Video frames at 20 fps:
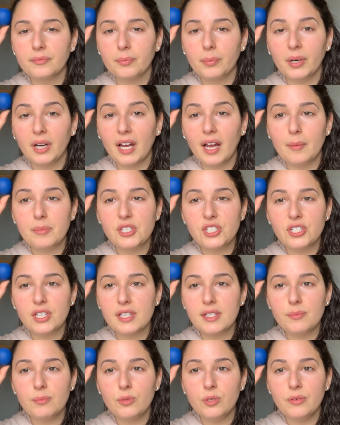Perhaps
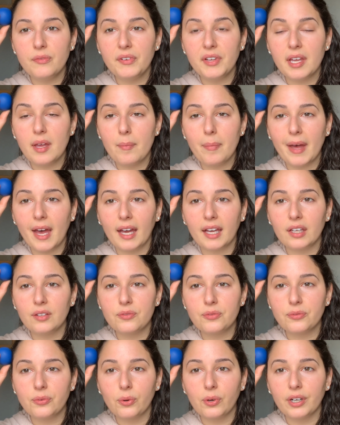just moving it back
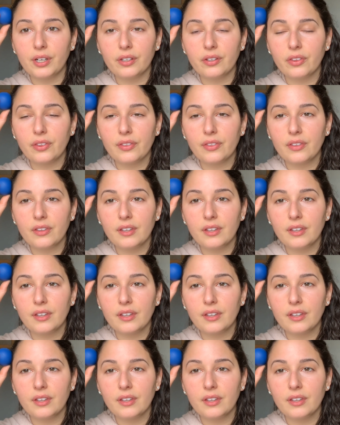and forth.